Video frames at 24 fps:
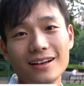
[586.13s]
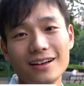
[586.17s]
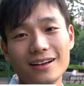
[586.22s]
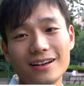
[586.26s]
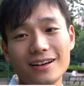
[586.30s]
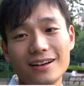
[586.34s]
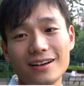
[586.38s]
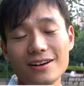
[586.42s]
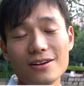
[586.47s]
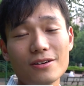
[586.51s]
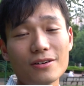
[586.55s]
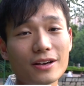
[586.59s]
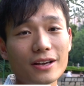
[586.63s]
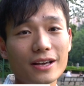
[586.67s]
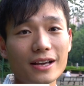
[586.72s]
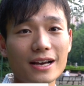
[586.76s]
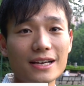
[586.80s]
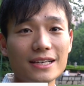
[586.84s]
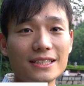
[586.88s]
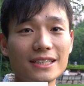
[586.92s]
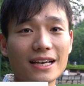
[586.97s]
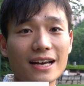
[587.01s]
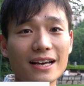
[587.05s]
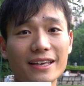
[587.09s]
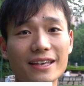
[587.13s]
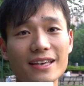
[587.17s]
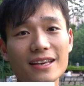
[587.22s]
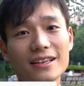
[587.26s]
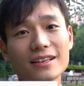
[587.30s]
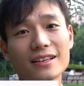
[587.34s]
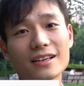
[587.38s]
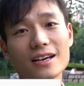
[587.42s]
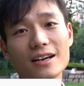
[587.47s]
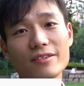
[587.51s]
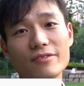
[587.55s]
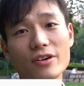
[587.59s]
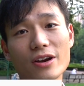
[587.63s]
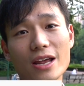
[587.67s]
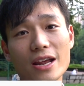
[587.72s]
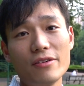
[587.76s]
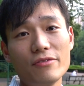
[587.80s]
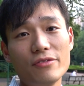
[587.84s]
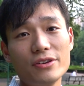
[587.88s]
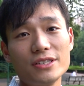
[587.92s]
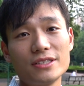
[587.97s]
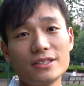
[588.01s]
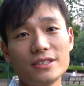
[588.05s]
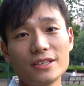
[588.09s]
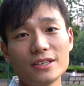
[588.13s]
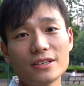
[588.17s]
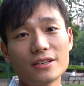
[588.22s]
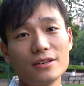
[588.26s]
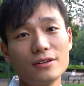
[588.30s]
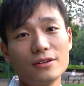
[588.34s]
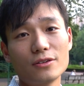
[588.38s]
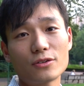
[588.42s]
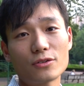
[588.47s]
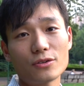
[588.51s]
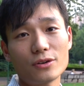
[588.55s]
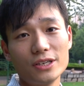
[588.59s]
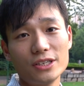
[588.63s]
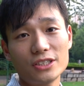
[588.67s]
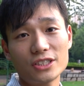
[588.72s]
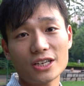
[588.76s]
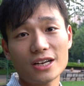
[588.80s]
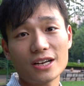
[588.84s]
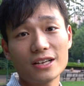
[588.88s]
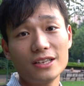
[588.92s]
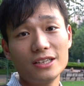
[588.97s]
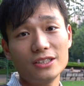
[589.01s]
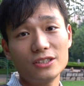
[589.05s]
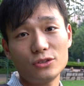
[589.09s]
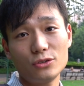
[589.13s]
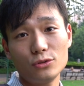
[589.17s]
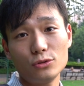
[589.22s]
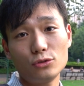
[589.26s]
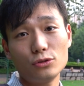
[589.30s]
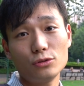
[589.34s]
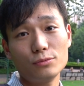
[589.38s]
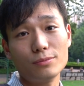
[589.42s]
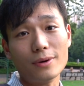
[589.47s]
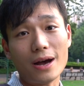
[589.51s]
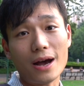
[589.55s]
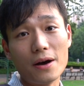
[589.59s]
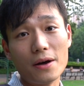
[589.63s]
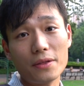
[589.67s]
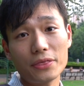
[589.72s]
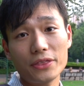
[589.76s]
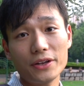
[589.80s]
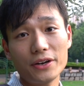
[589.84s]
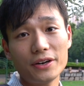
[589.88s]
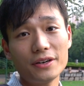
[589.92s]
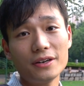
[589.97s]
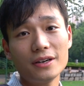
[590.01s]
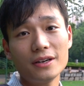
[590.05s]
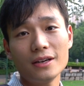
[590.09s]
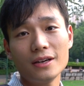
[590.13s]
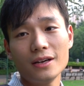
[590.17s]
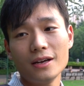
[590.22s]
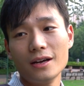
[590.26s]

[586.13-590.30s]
Uh, okay, guys, I can't cover every single great Chinese YouTube out there.